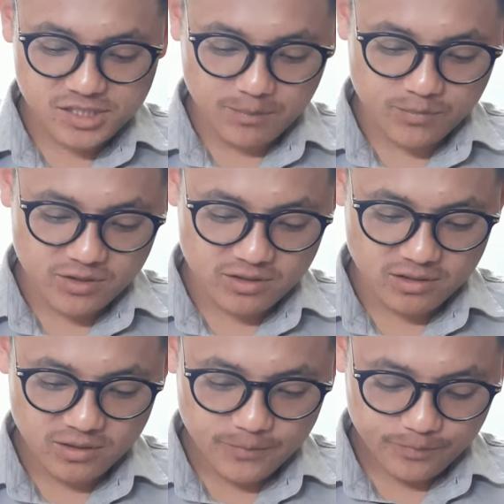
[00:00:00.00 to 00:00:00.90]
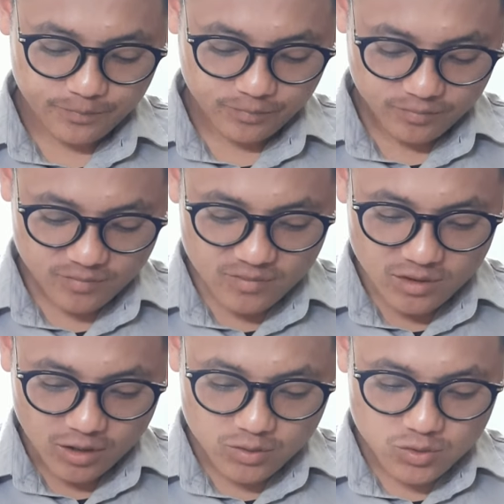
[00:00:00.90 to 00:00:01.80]
chapter
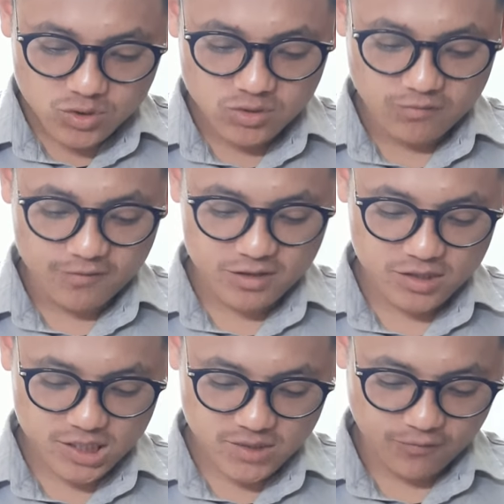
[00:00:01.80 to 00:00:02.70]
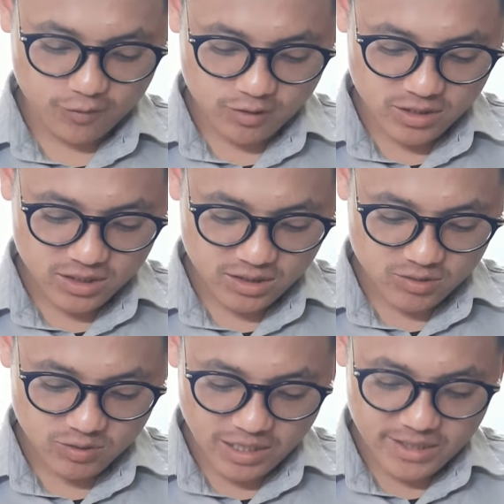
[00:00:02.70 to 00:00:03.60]
2, verse 14
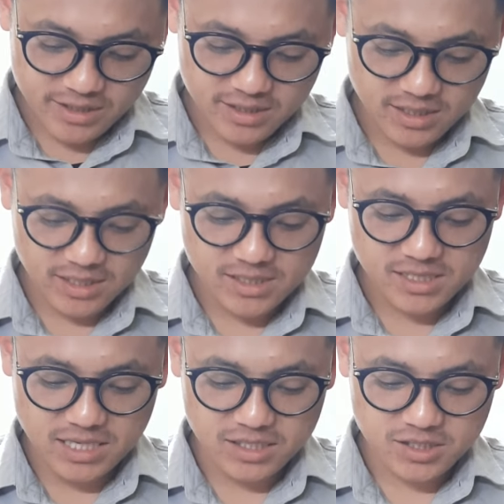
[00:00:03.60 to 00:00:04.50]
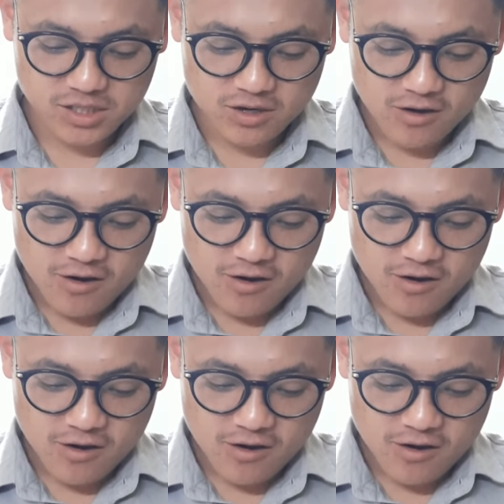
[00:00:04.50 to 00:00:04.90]
to 18, it says,